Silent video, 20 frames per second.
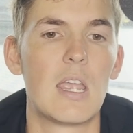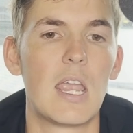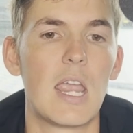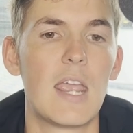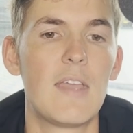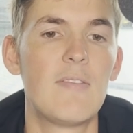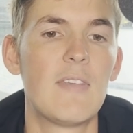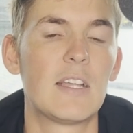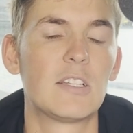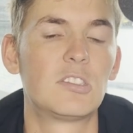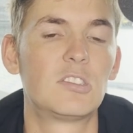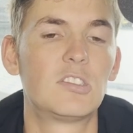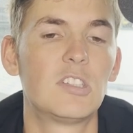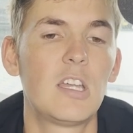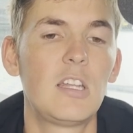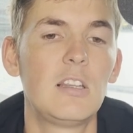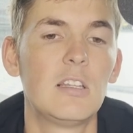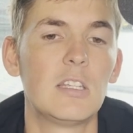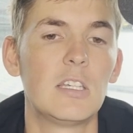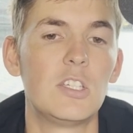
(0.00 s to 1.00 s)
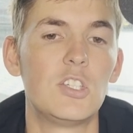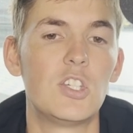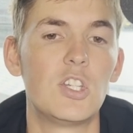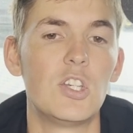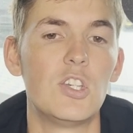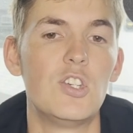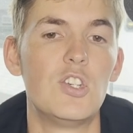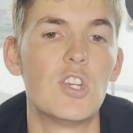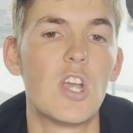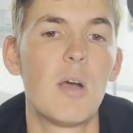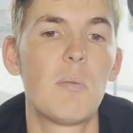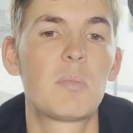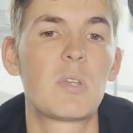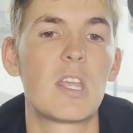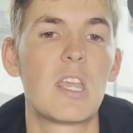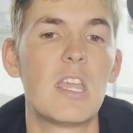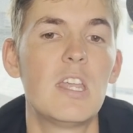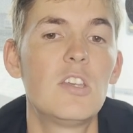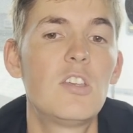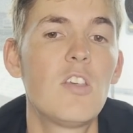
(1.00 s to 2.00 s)
And that suddenly she jumped
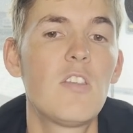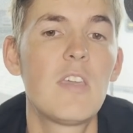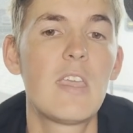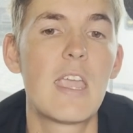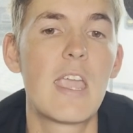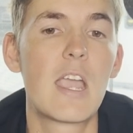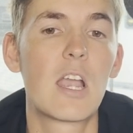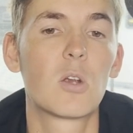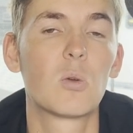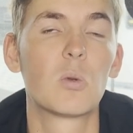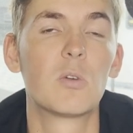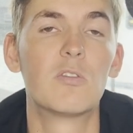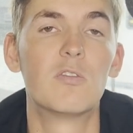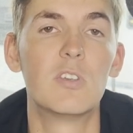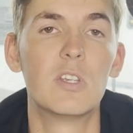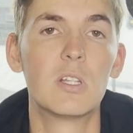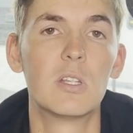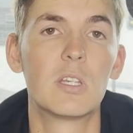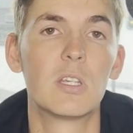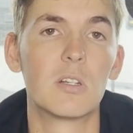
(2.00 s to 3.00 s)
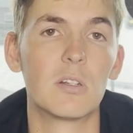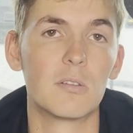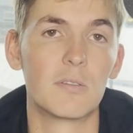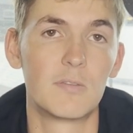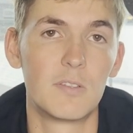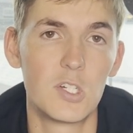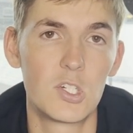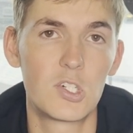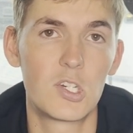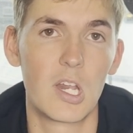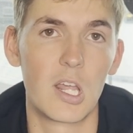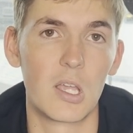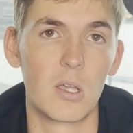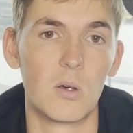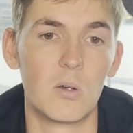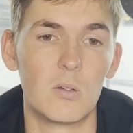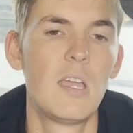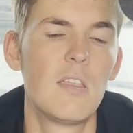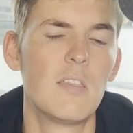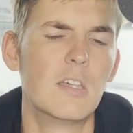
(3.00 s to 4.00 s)
into the air, revealing her
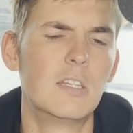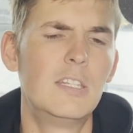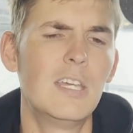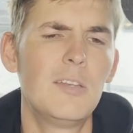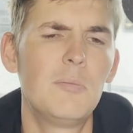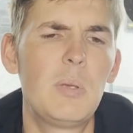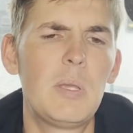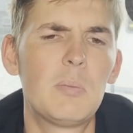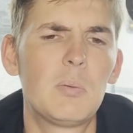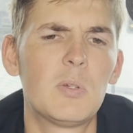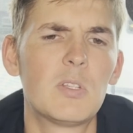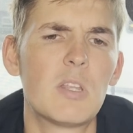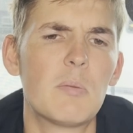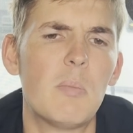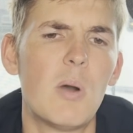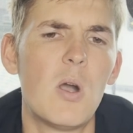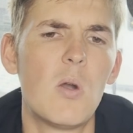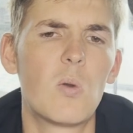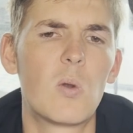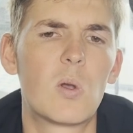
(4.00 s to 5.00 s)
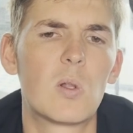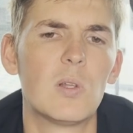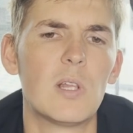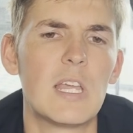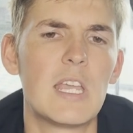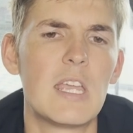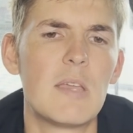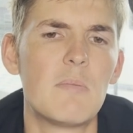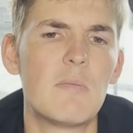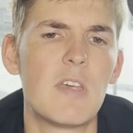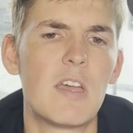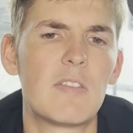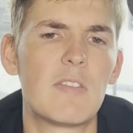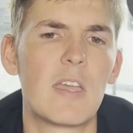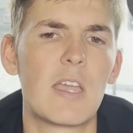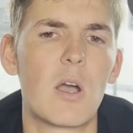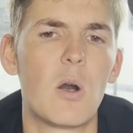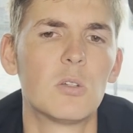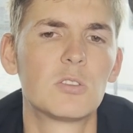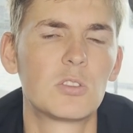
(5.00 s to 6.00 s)
fishtail. The 10 people in the boat claim that
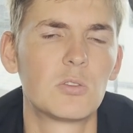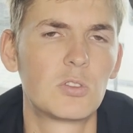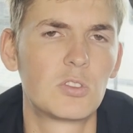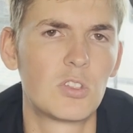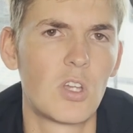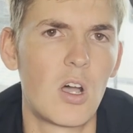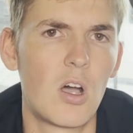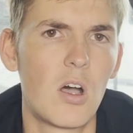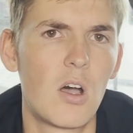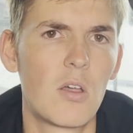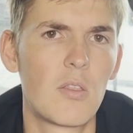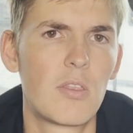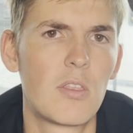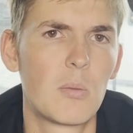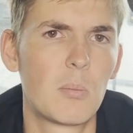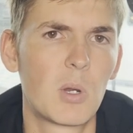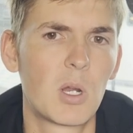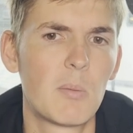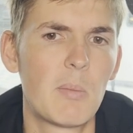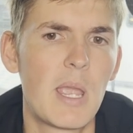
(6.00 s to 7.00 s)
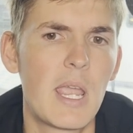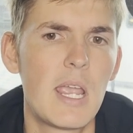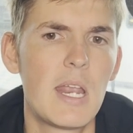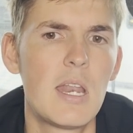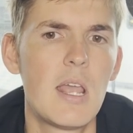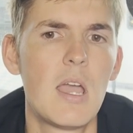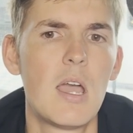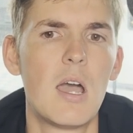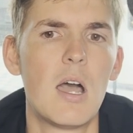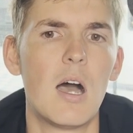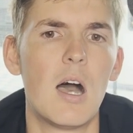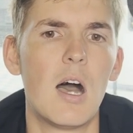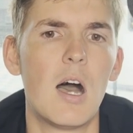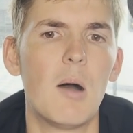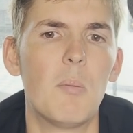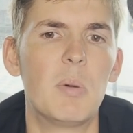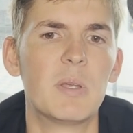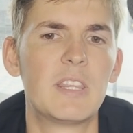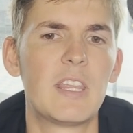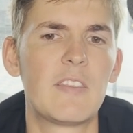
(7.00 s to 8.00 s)
they also saw the mermaid,
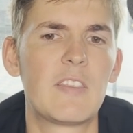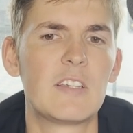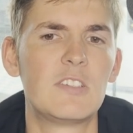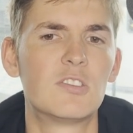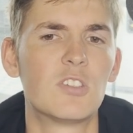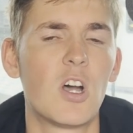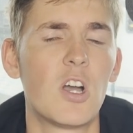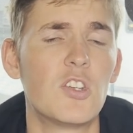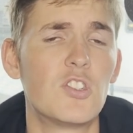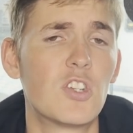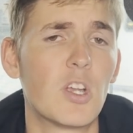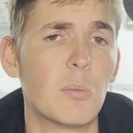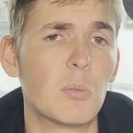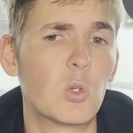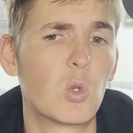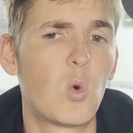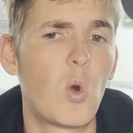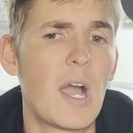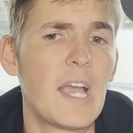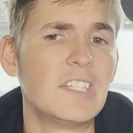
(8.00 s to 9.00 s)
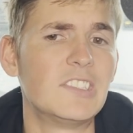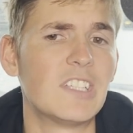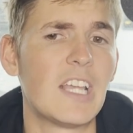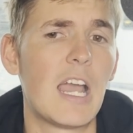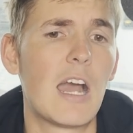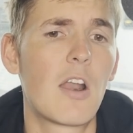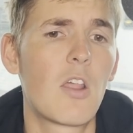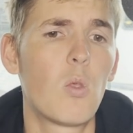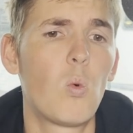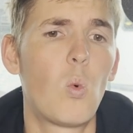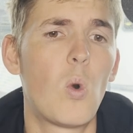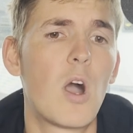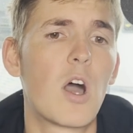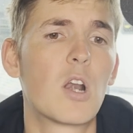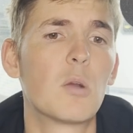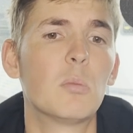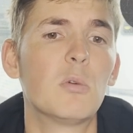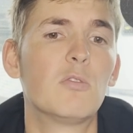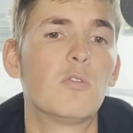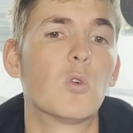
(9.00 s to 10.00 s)
uh, but that they saw it jump twice out of the
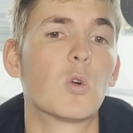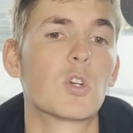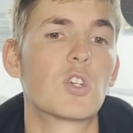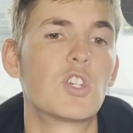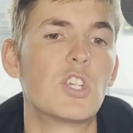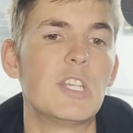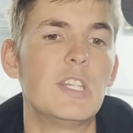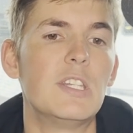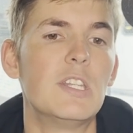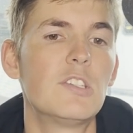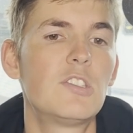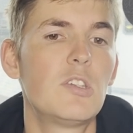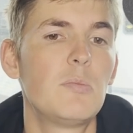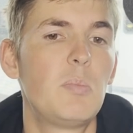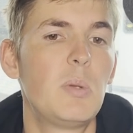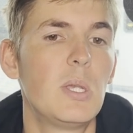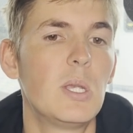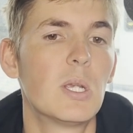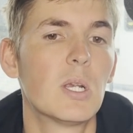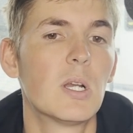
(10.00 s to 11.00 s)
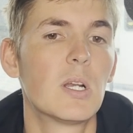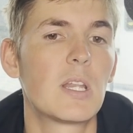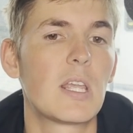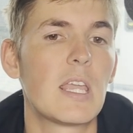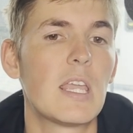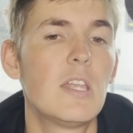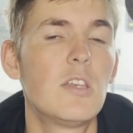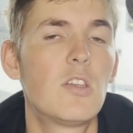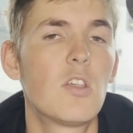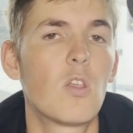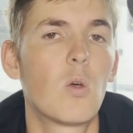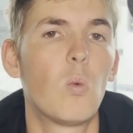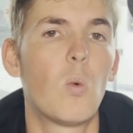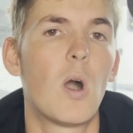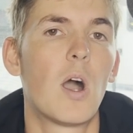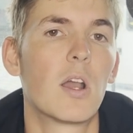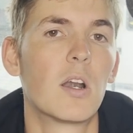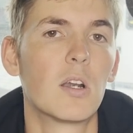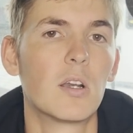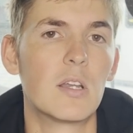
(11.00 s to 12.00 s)
water before she disappeared into the
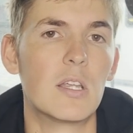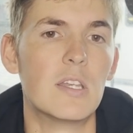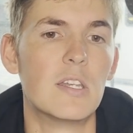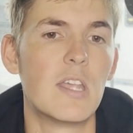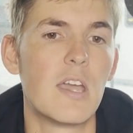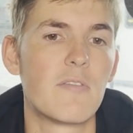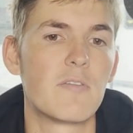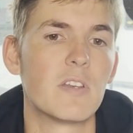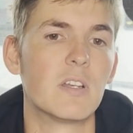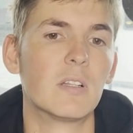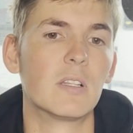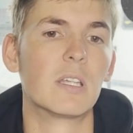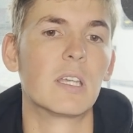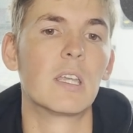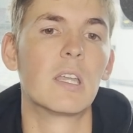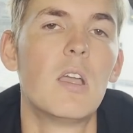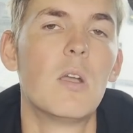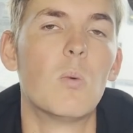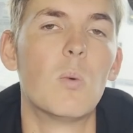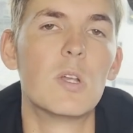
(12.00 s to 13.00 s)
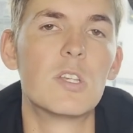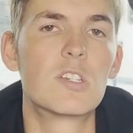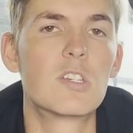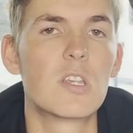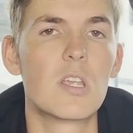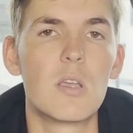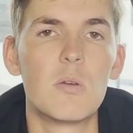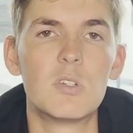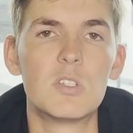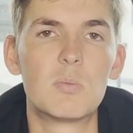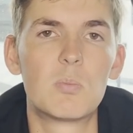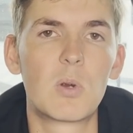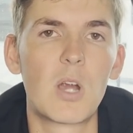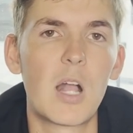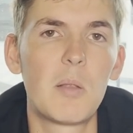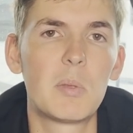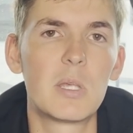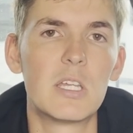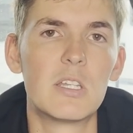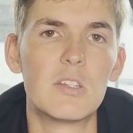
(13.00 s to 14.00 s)
water indefinitely, which it was
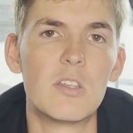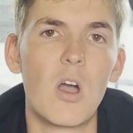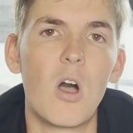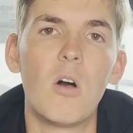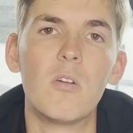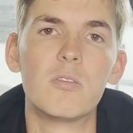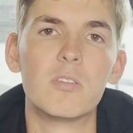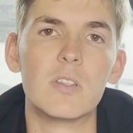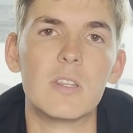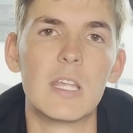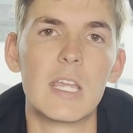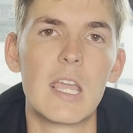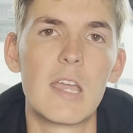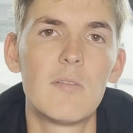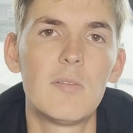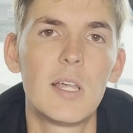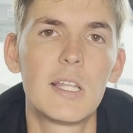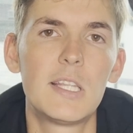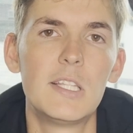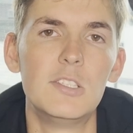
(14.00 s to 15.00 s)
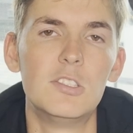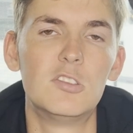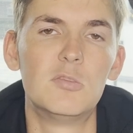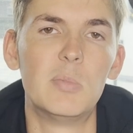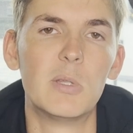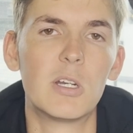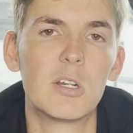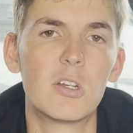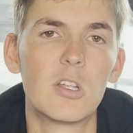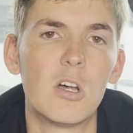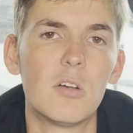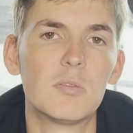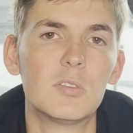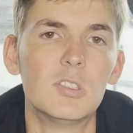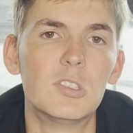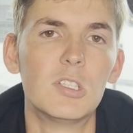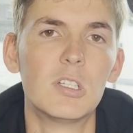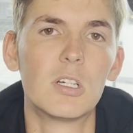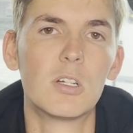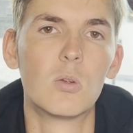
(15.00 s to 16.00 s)
probably a dolphin. They have like these spinner
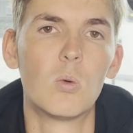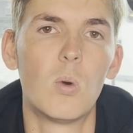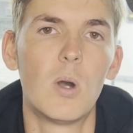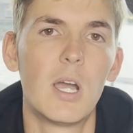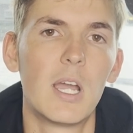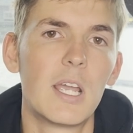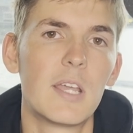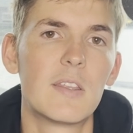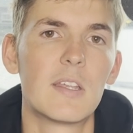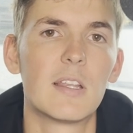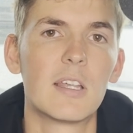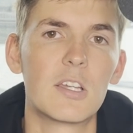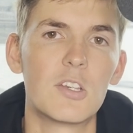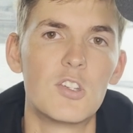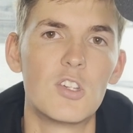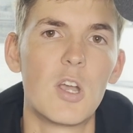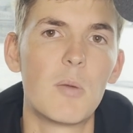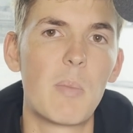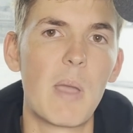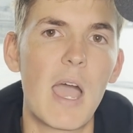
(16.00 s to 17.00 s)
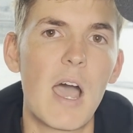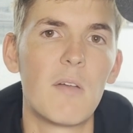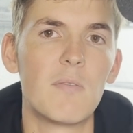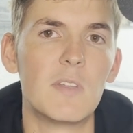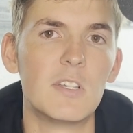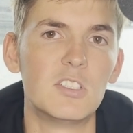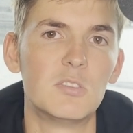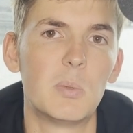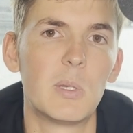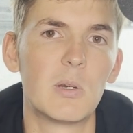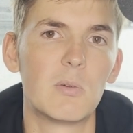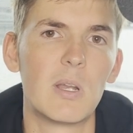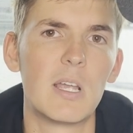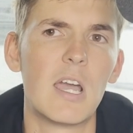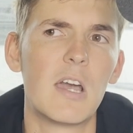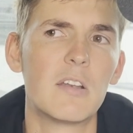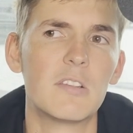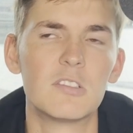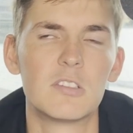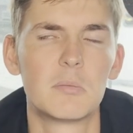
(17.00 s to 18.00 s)
dolphins there in Hawaii that like jump out and they spin
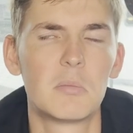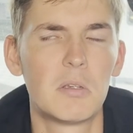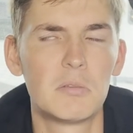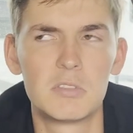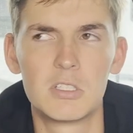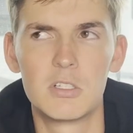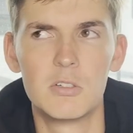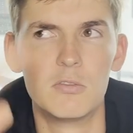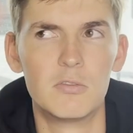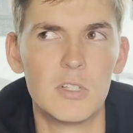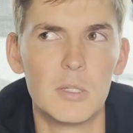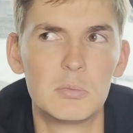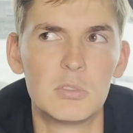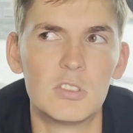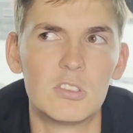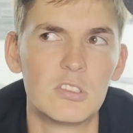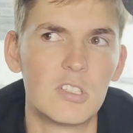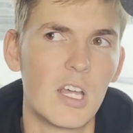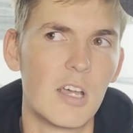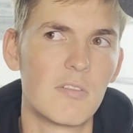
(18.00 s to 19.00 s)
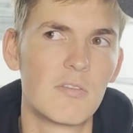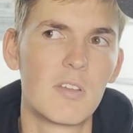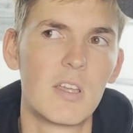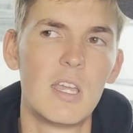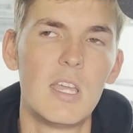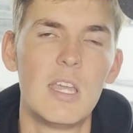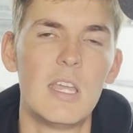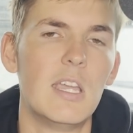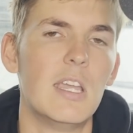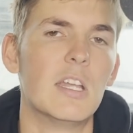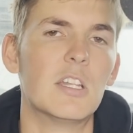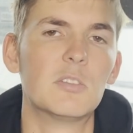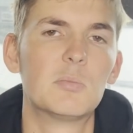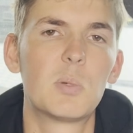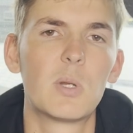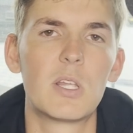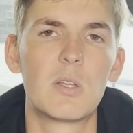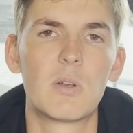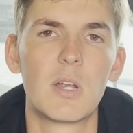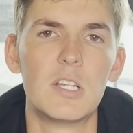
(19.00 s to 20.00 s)
around and sometimes they do flips and stuff, and it's
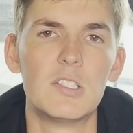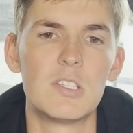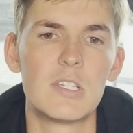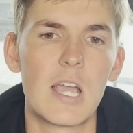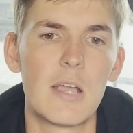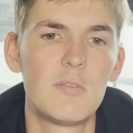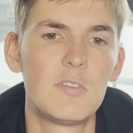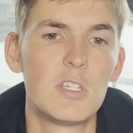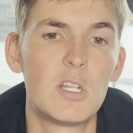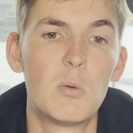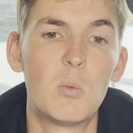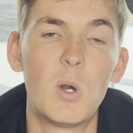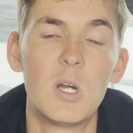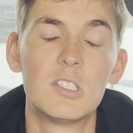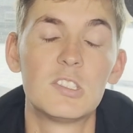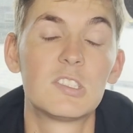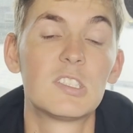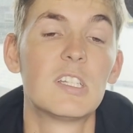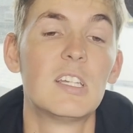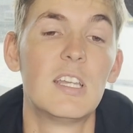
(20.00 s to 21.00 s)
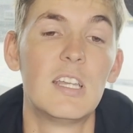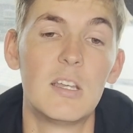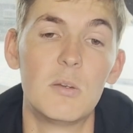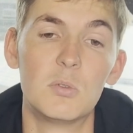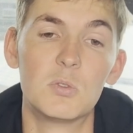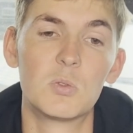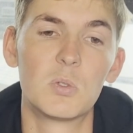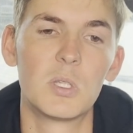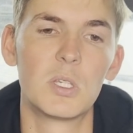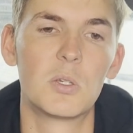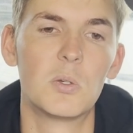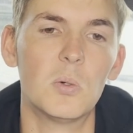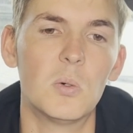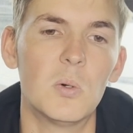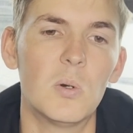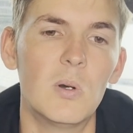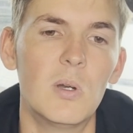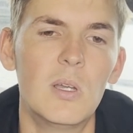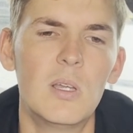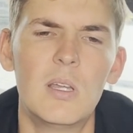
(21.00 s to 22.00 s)
pretty crazy. I've seen them once, it was really
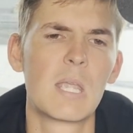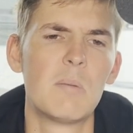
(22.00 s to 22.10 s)
cool.